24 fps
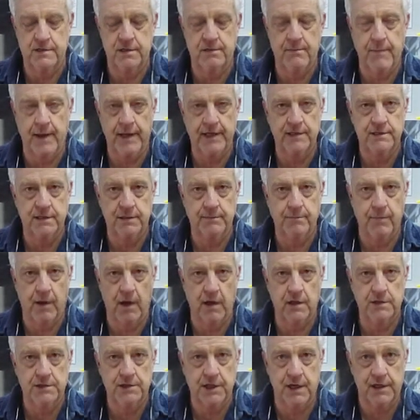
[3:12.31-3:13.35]
the magazine
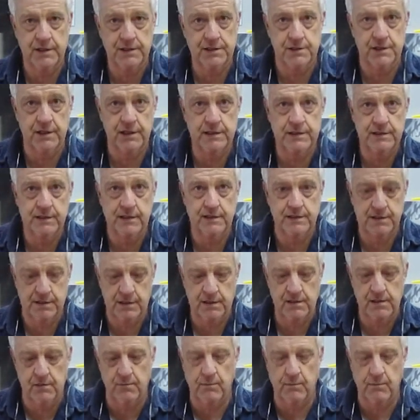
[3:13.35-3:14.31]
box actually sits in the